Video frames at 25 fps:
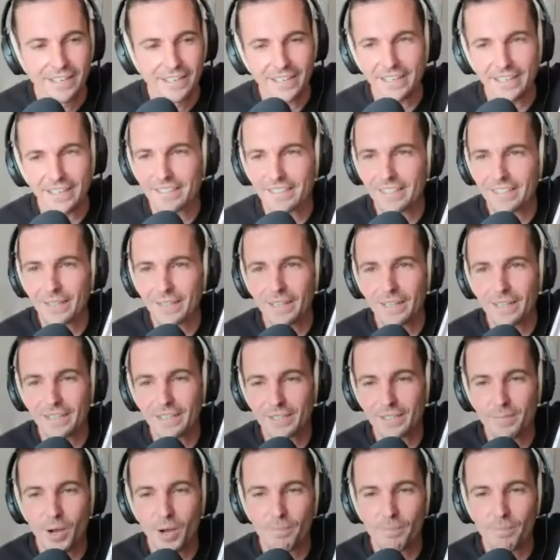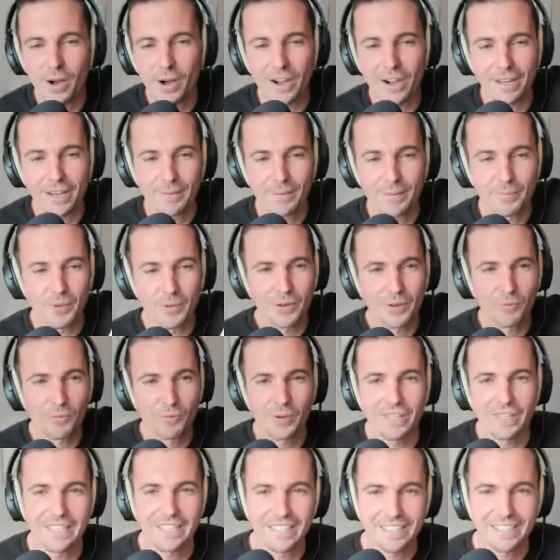It's a small pocketbook,
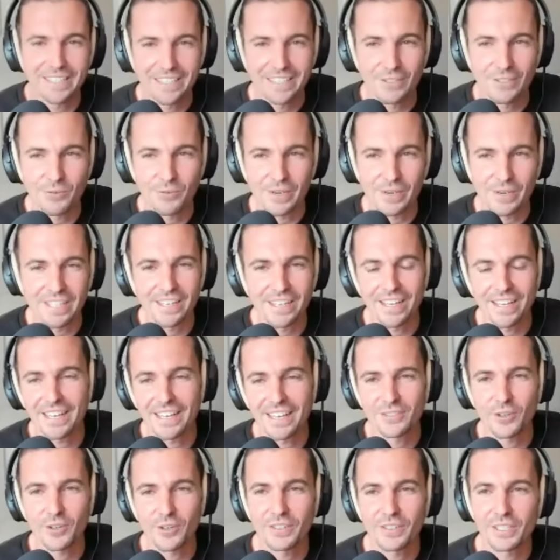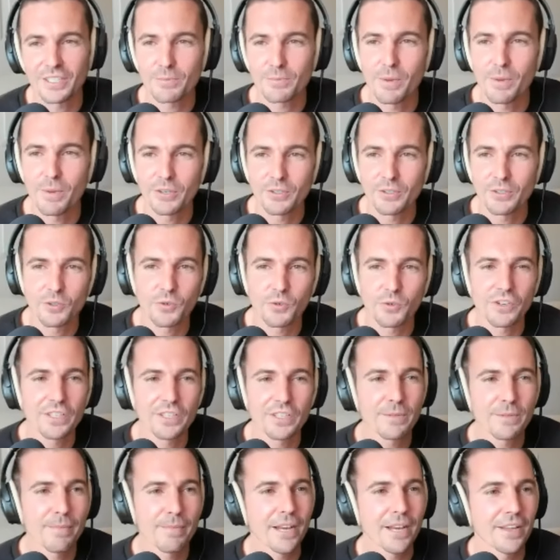really easy to read. It has all these small stories
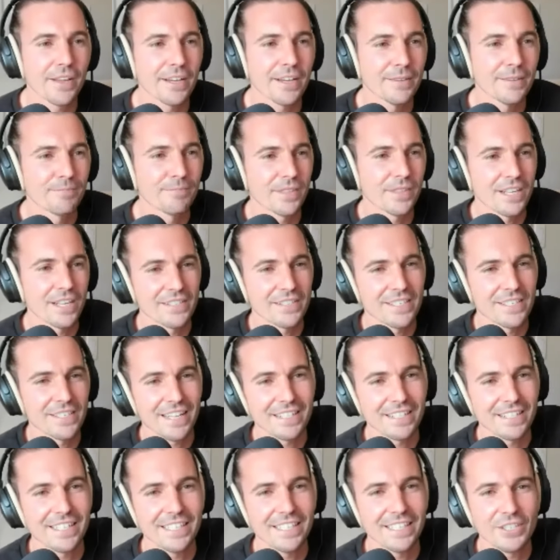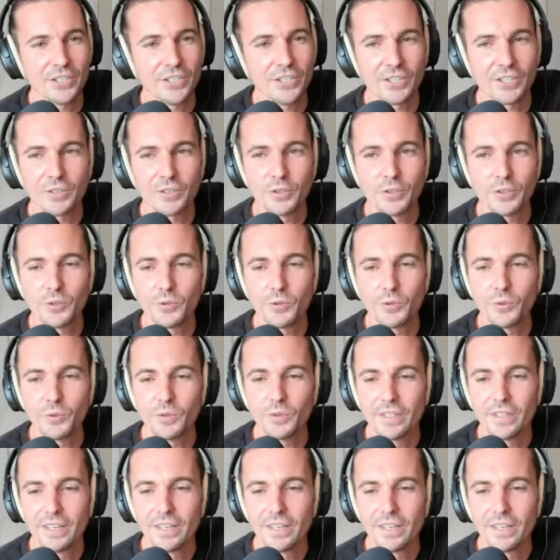about a Zen teacher who